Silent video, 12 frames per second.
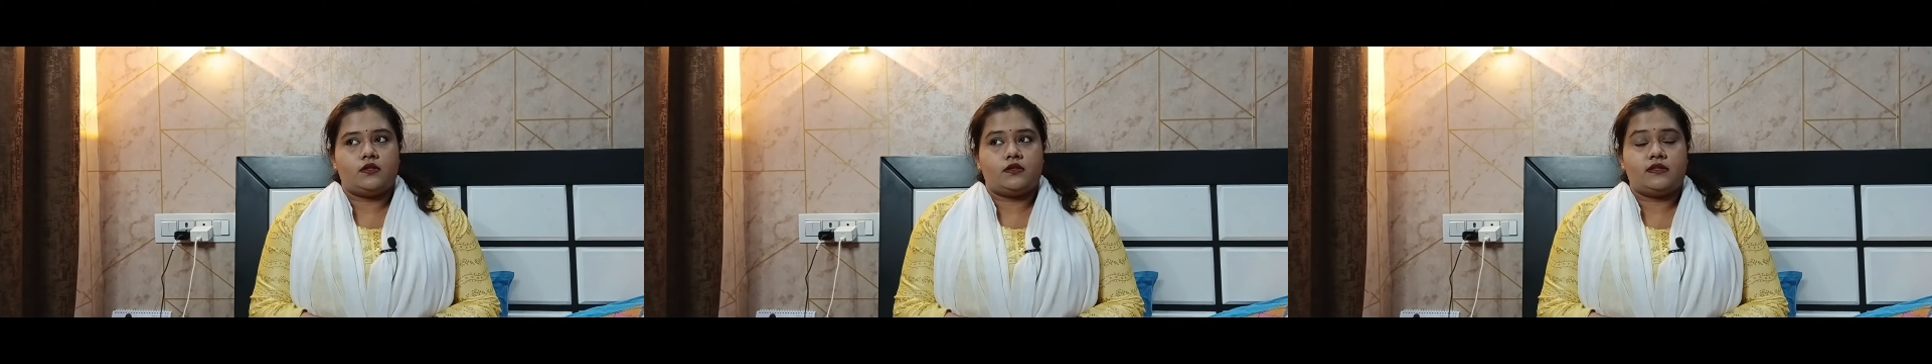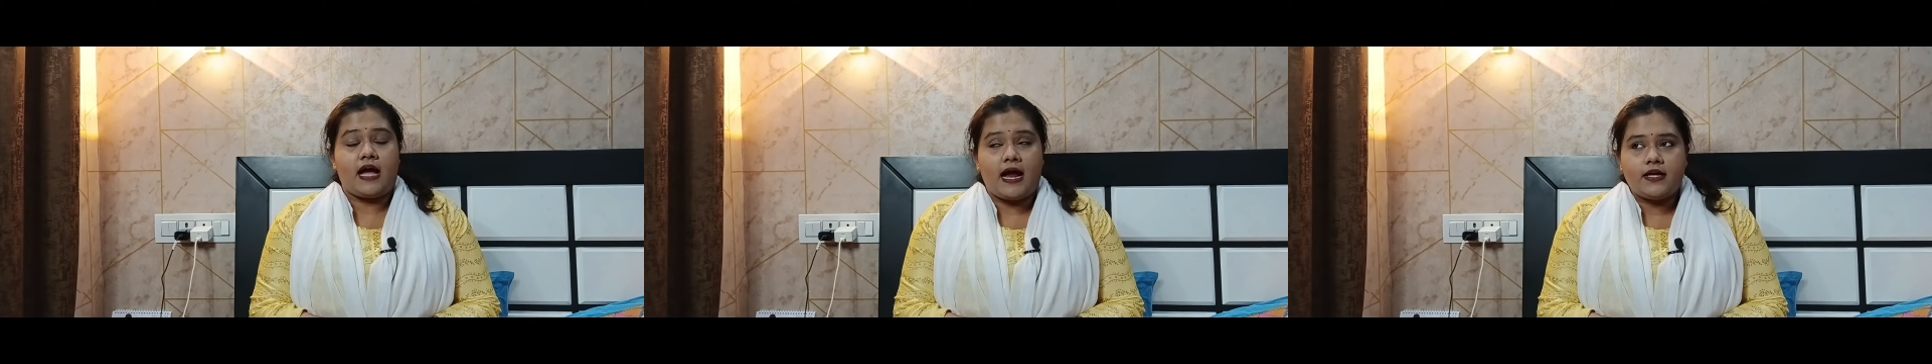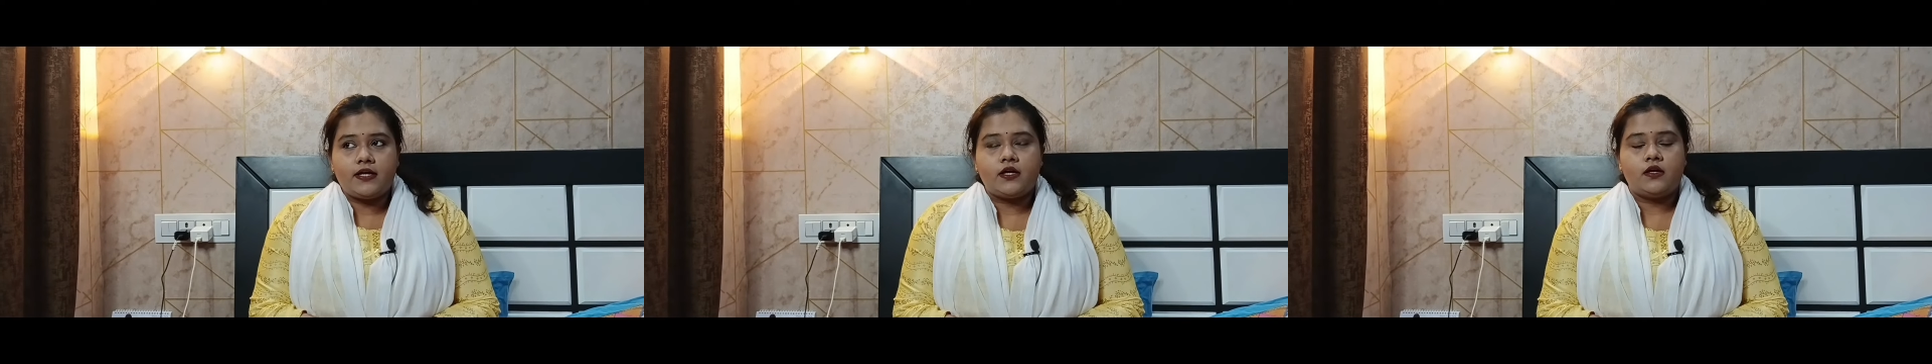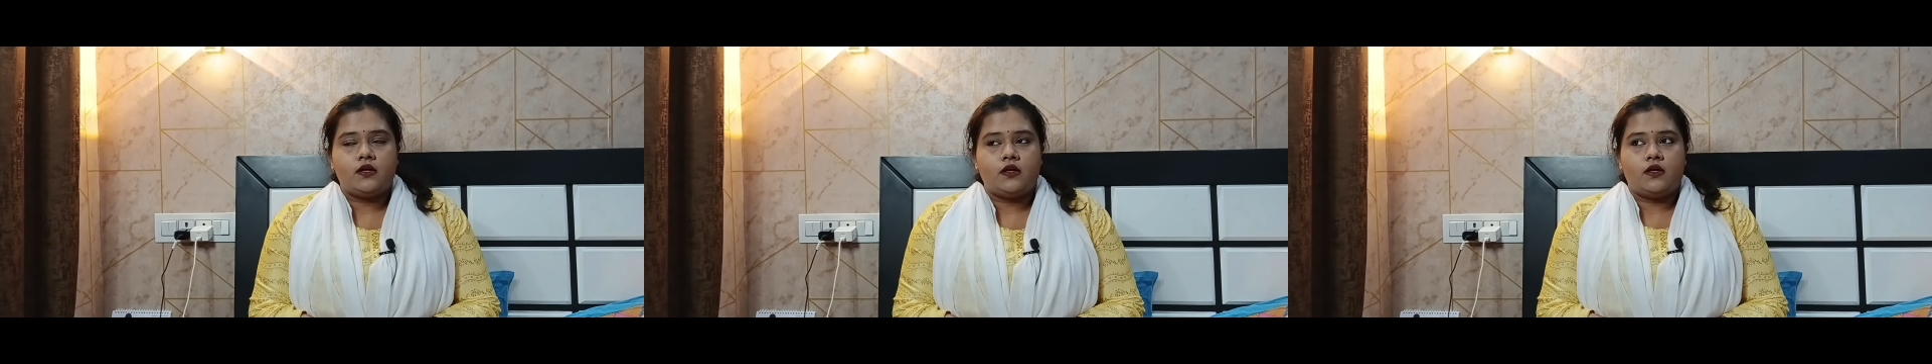that
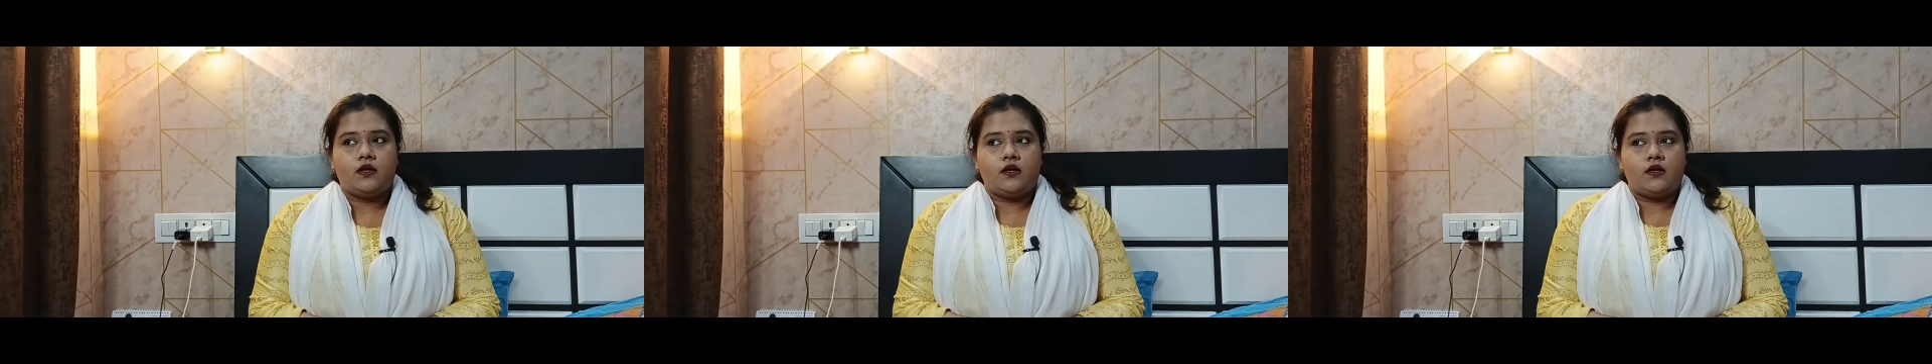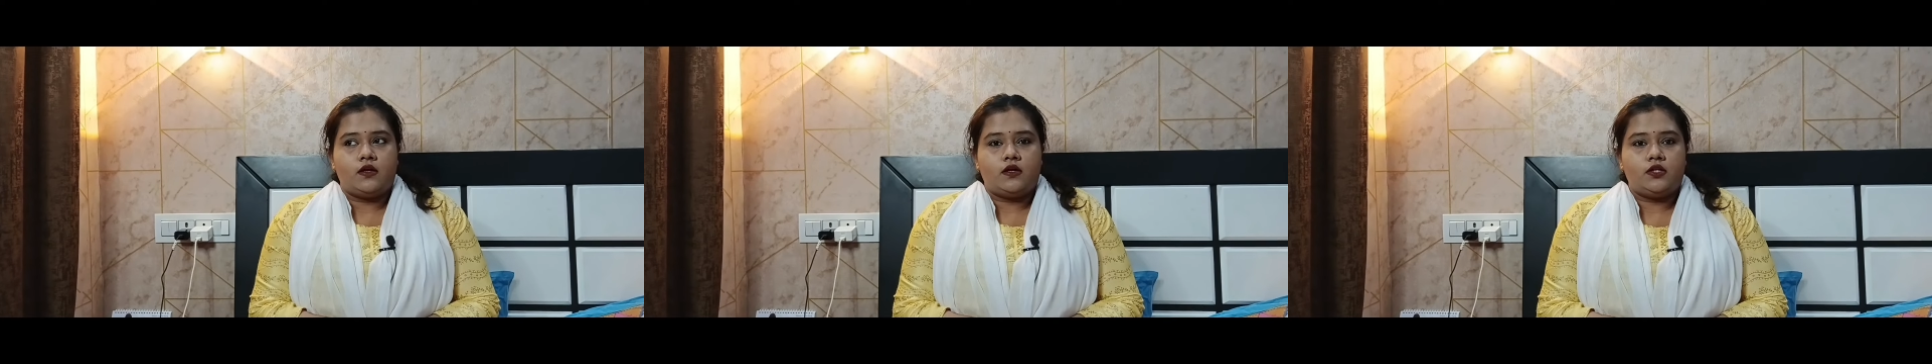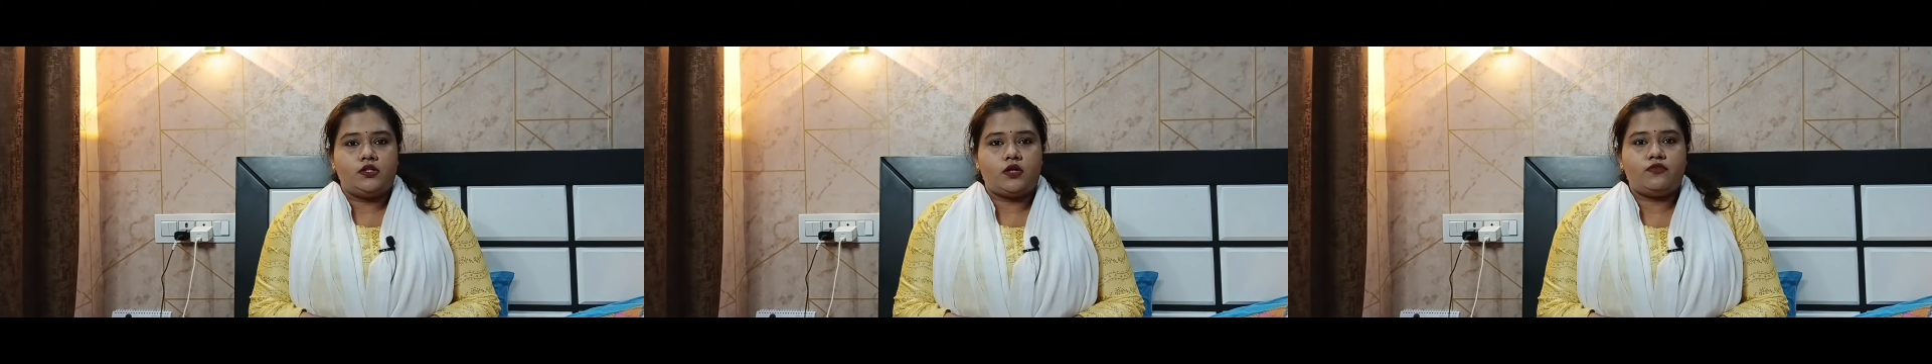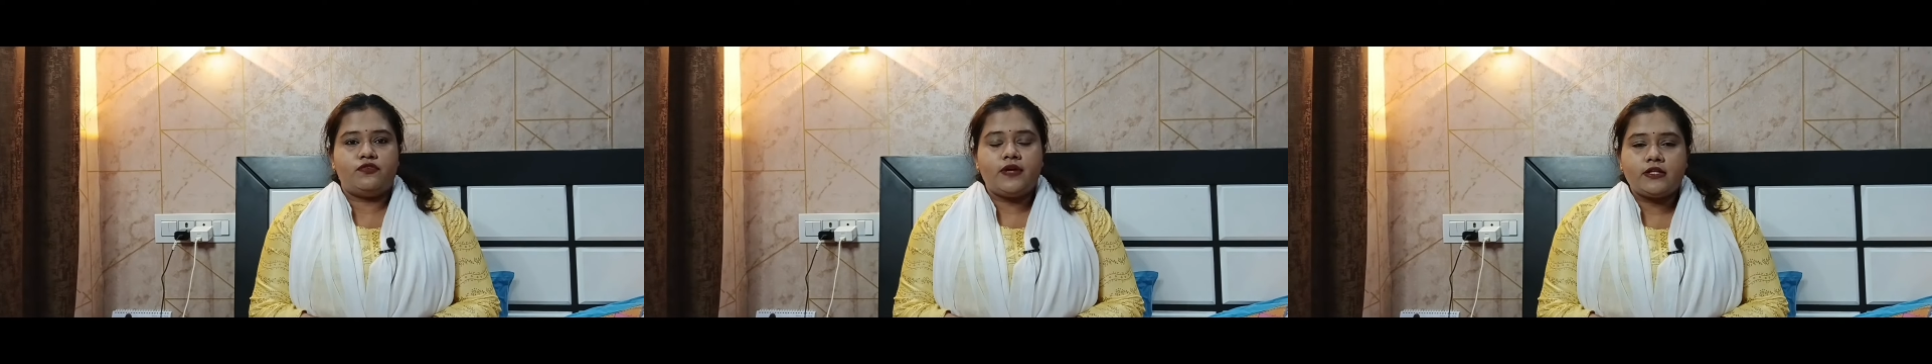your
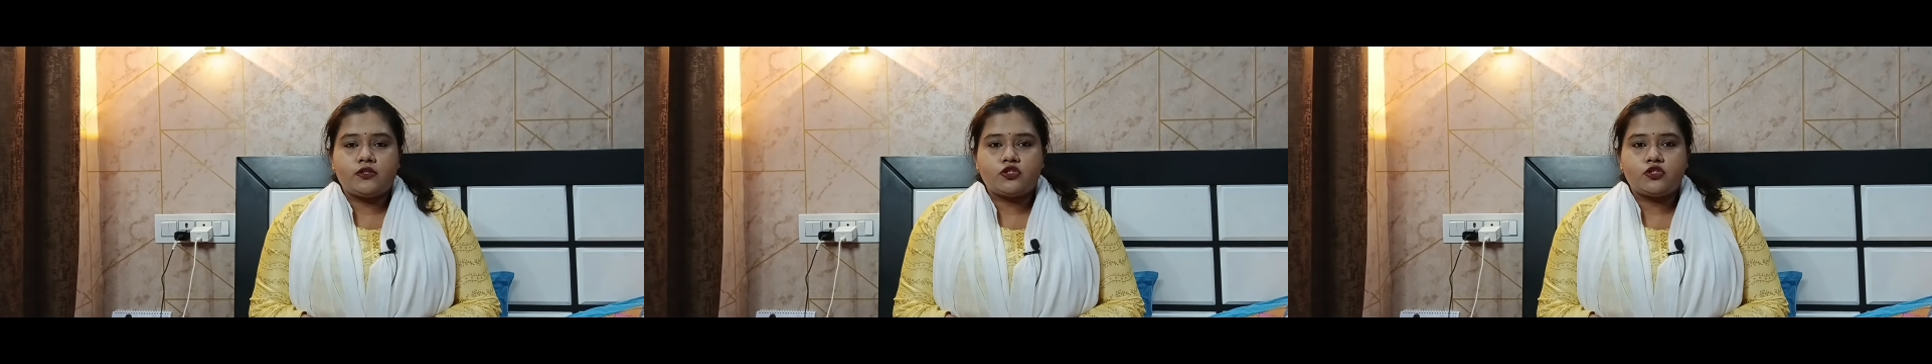faith